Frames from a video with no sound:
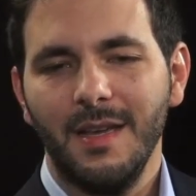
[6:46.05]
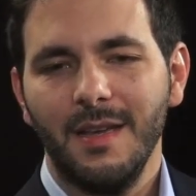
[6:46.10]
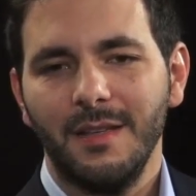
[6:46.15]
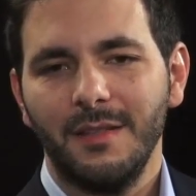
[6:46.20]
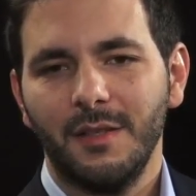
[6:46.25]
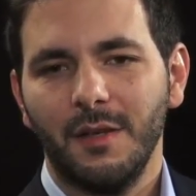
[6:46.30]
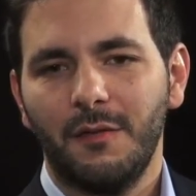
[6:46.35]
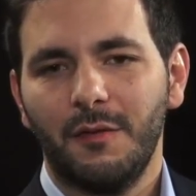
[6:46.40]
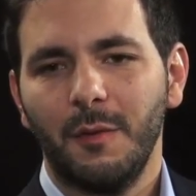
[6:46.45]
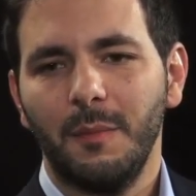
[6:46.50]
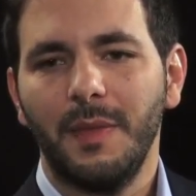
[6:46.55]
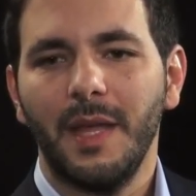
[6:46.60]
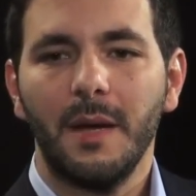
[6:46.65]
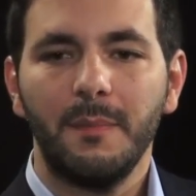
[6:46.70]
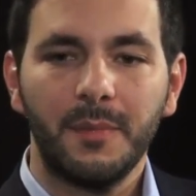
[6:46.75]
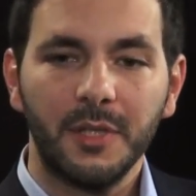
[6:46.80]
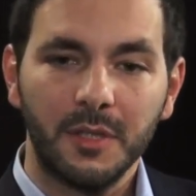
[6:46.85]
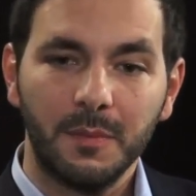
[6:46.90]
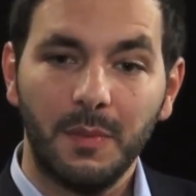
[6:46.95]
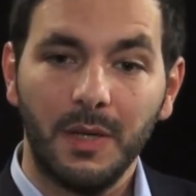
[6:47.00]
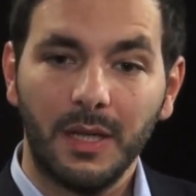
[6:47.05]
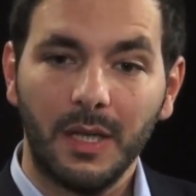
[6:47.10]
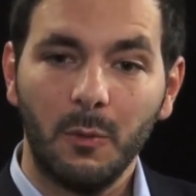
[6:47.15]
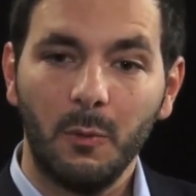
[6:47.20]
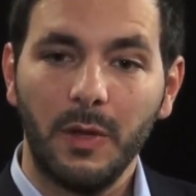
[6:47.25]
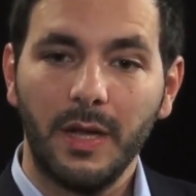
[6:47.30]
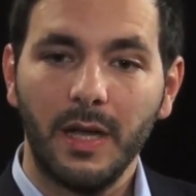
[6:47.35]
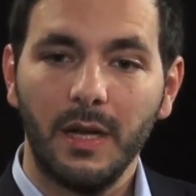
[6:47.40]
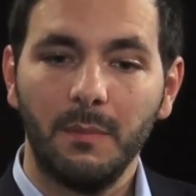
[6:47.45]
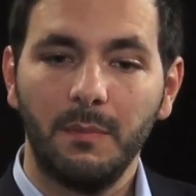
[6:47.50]
So from that perspective,
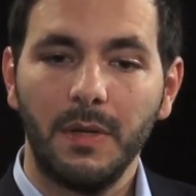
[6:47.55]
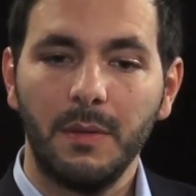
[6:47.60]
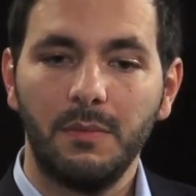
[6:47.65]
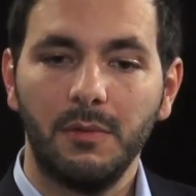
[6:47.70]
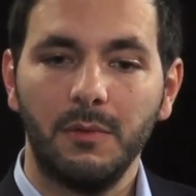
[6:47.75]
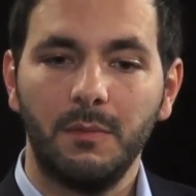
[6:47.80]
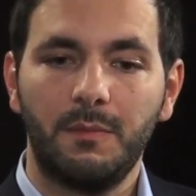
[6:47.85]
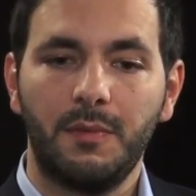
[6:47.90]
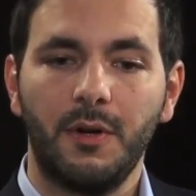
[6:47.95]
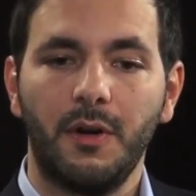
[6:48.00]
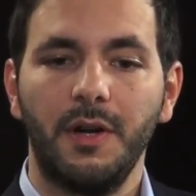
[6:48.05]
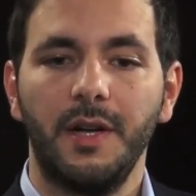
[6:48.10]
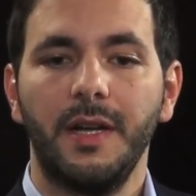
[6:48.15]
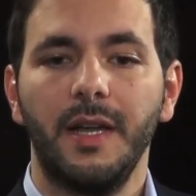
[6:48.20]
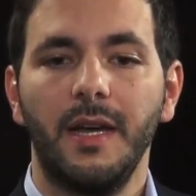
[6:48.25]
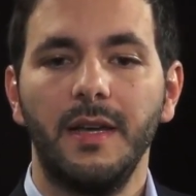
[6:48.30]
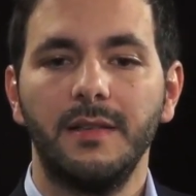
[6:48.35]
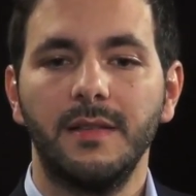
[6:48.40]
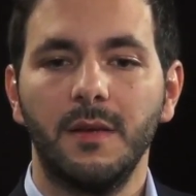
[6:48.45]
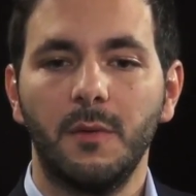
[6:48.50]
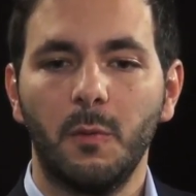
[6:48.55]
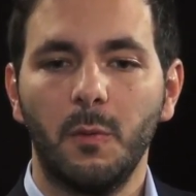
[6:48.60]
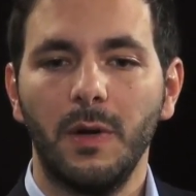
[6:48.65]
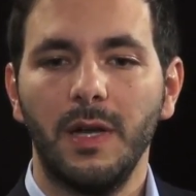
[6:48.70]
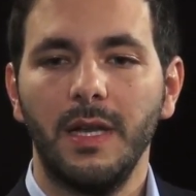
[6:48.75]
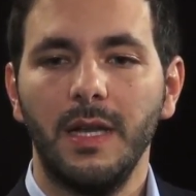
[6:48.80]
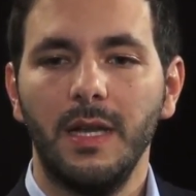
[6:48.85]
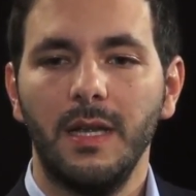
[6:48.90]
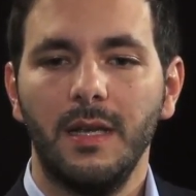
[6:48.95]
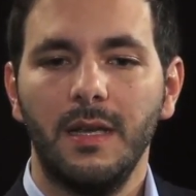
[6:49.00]
we help people prioritize and
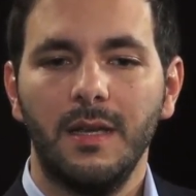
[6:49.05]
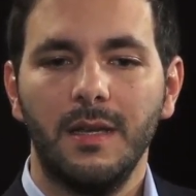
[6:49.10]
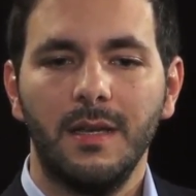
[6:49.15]
really